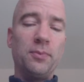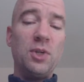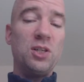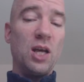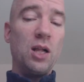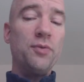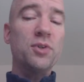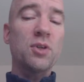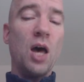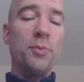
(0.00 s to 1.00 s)
Shelves,
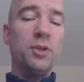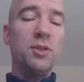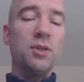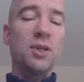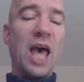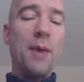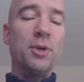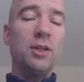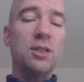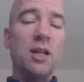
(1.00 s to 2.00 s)
cupboards, and
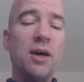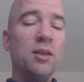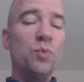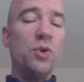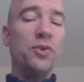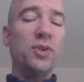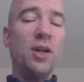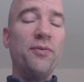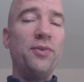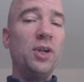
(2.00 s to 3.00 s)
cabinets line the walls and
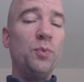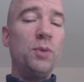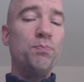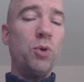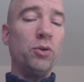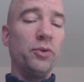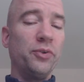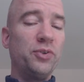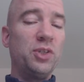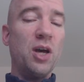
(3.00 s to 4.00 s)
are filled with
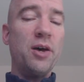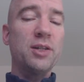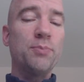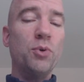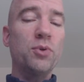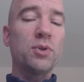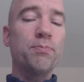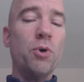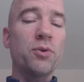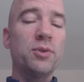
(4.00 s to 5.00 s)
bottles, jars, books,
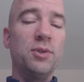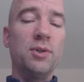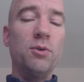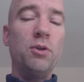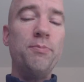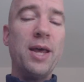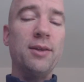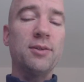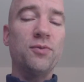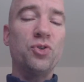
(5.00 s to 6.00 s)
boxes, and all
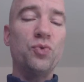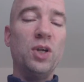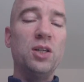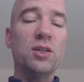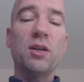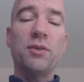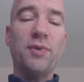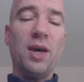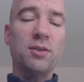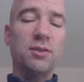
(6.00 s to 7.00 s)
manners of strange
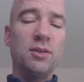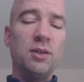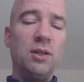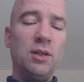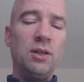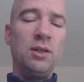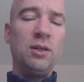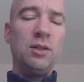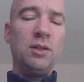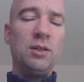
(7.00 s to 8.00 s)
artifacts.
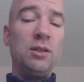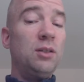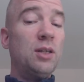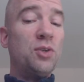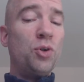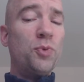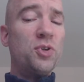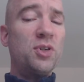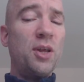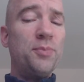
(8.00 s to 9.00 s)
Asromo
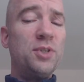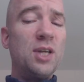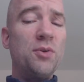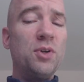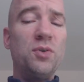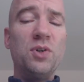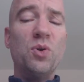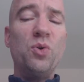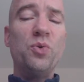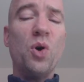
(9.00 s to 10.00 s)
slumps down into his
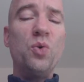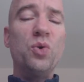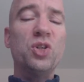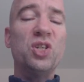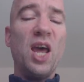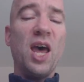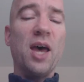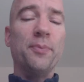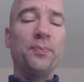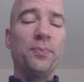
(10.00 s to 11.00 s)
old oak
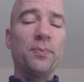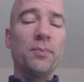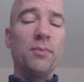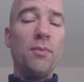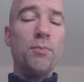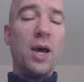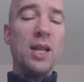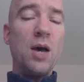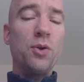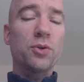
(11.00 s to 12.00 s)
chair, by
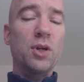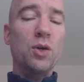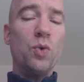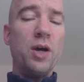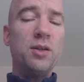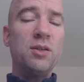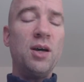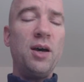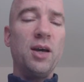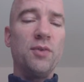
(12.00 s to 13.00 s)
now looking quite
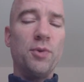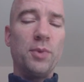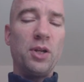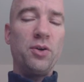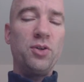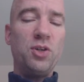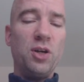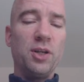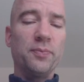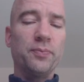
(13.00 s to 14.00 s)
tired from the long
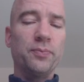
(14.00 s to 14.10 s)
journey.